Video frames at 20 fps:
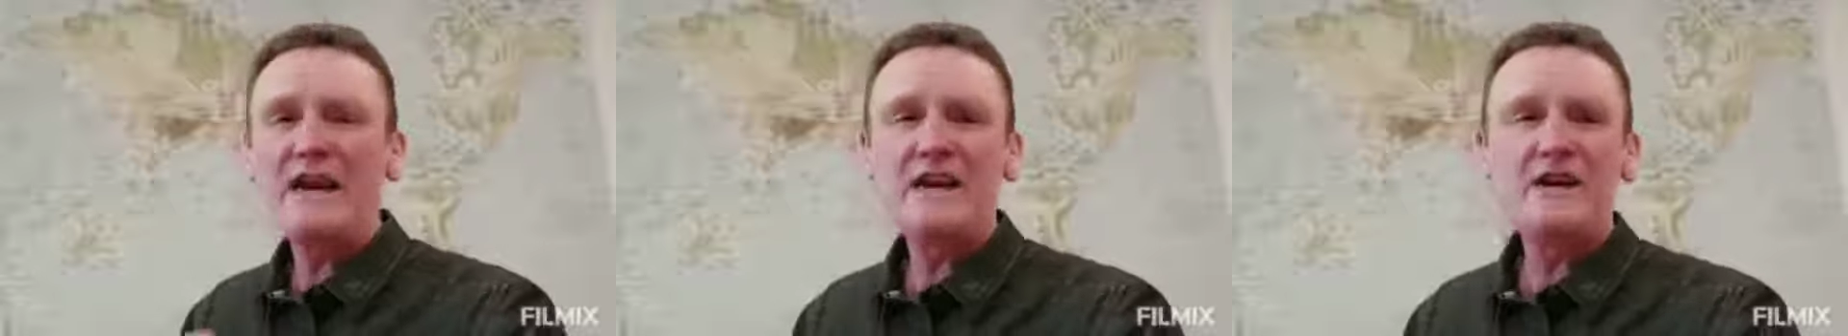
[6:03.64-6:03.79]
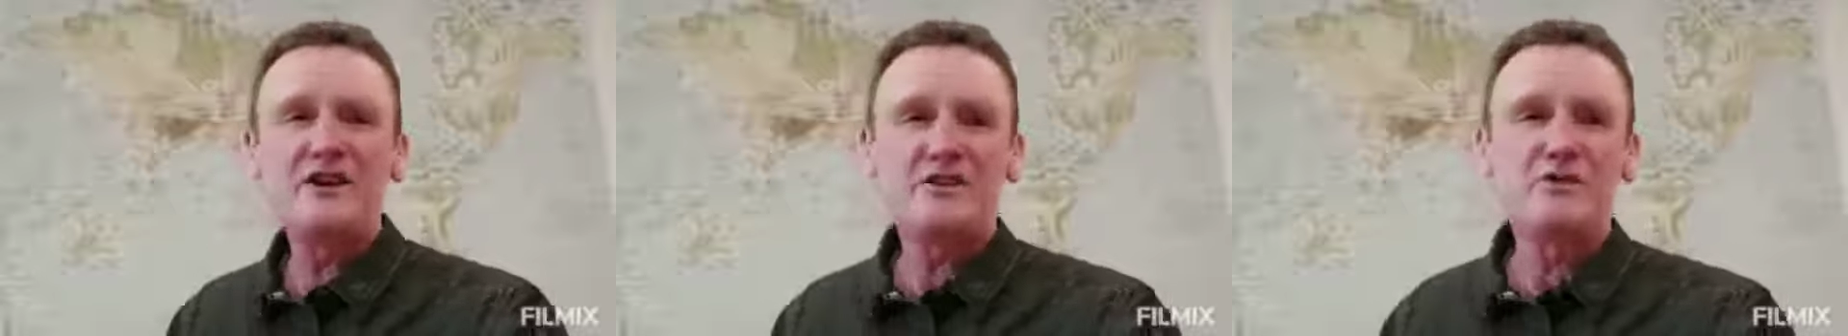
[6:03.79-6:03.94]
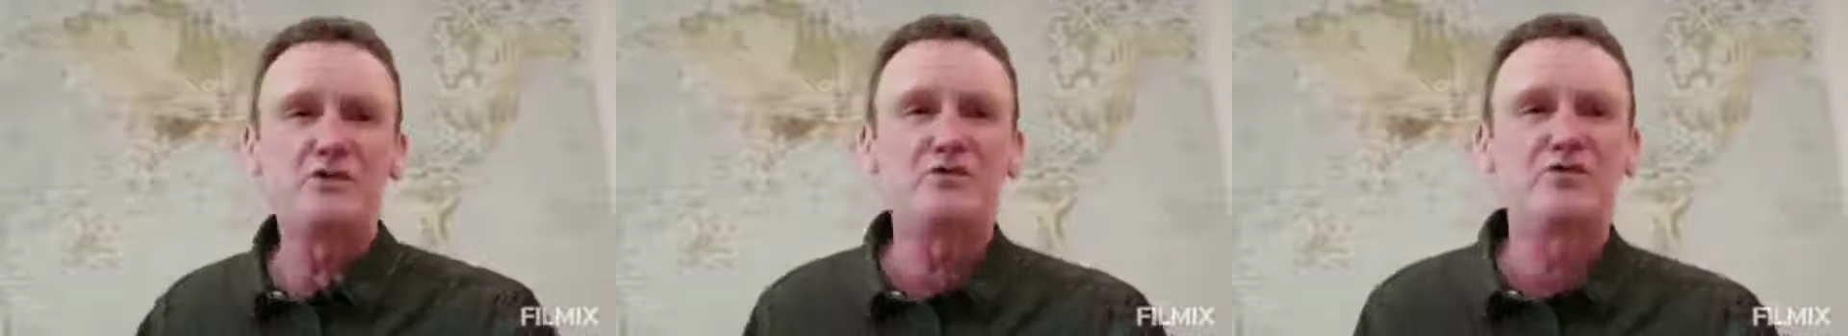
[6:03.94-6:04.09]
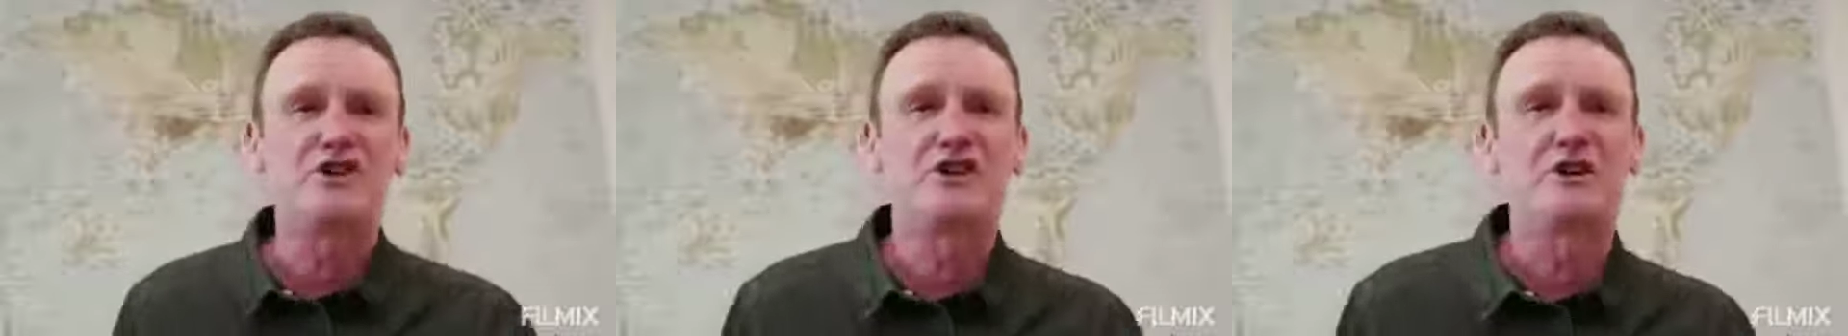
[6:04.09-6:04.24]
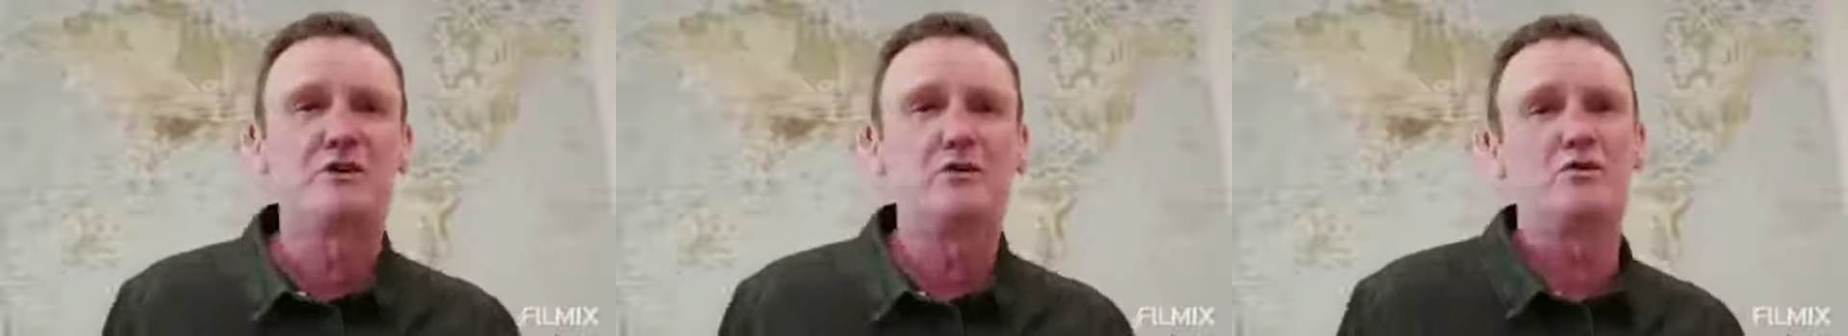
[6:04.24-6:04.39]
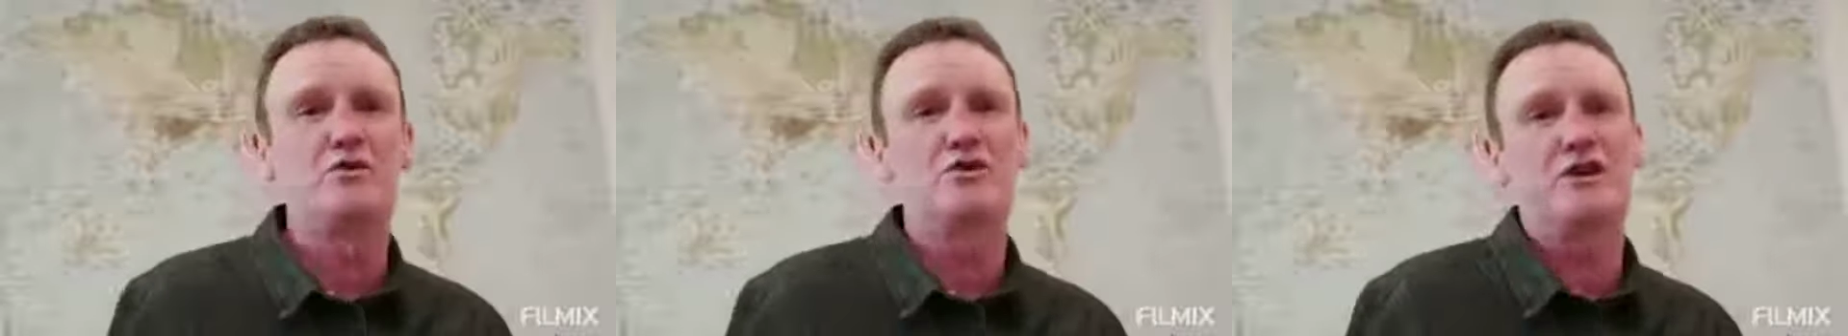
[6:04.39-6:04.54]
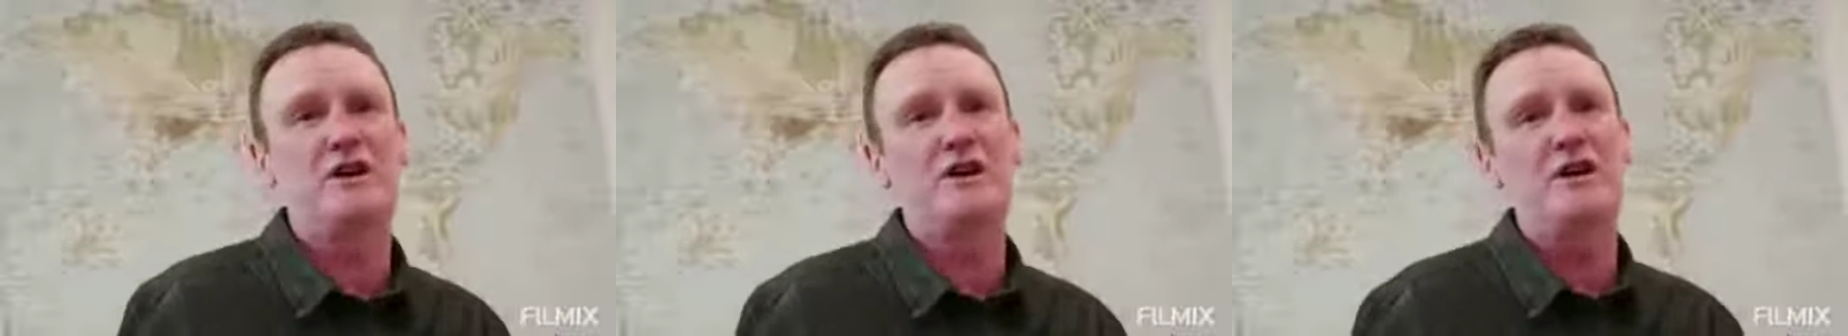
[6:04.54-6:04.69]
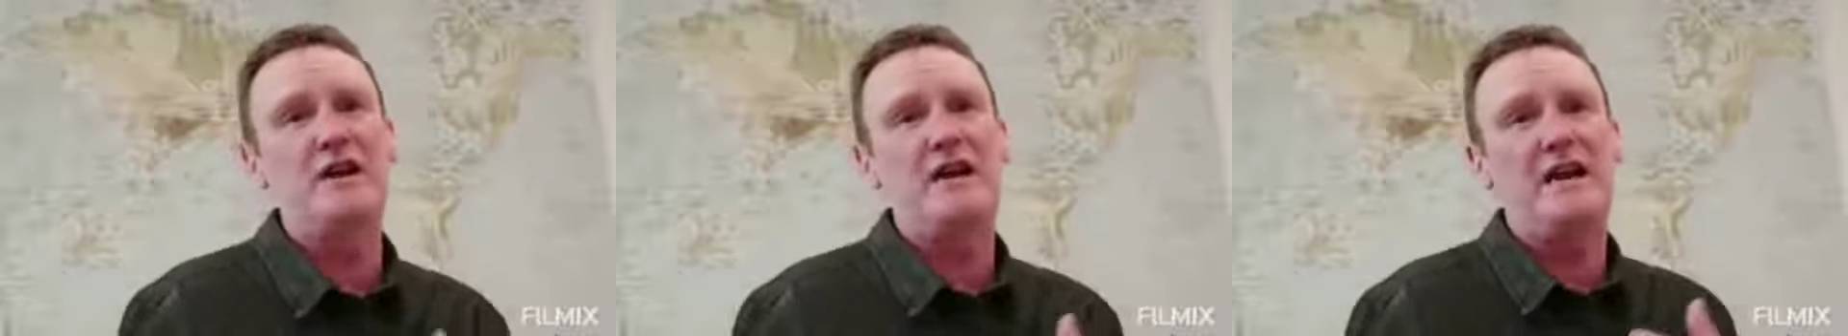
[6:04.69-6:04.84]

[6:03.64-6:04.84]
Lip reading: do children